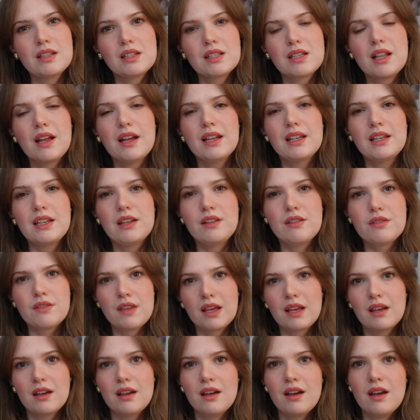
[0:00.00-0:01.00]
a slightly
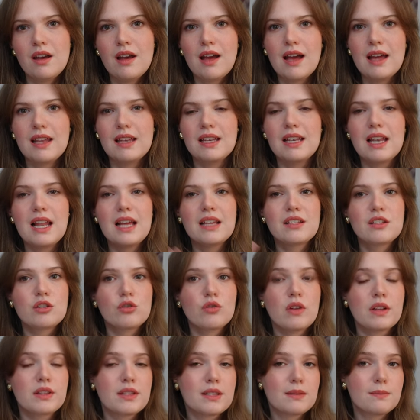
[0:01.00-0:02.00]
thicker and less
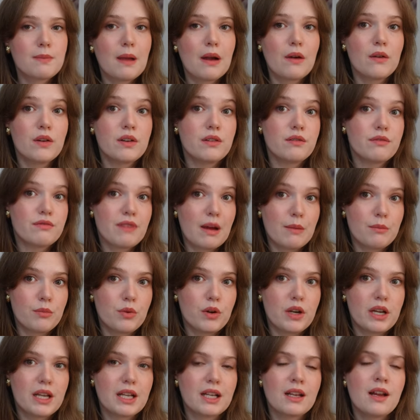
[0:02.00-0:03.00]
transparent
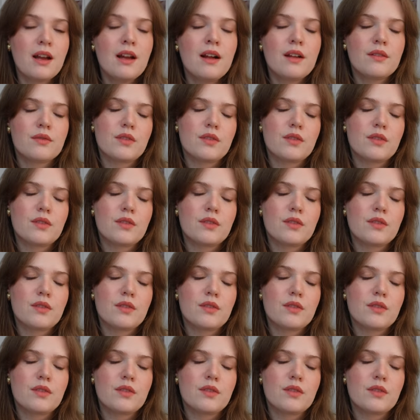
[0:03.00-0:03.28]
fabric